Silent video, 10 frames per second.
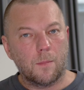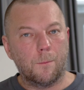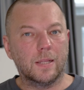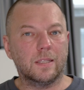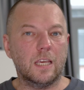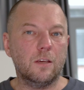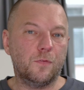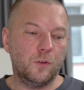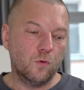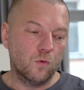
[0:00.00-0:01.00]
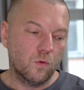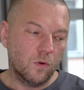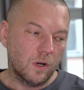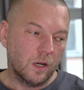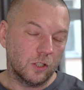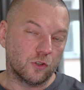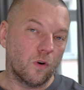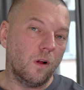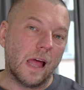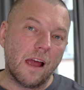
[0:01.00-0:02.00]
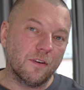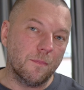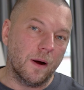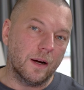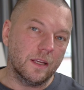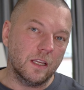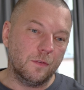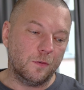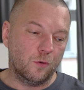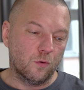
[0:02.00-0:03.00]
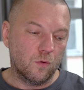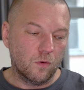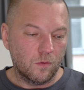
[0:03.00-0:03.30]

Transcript: But if you control everybody, if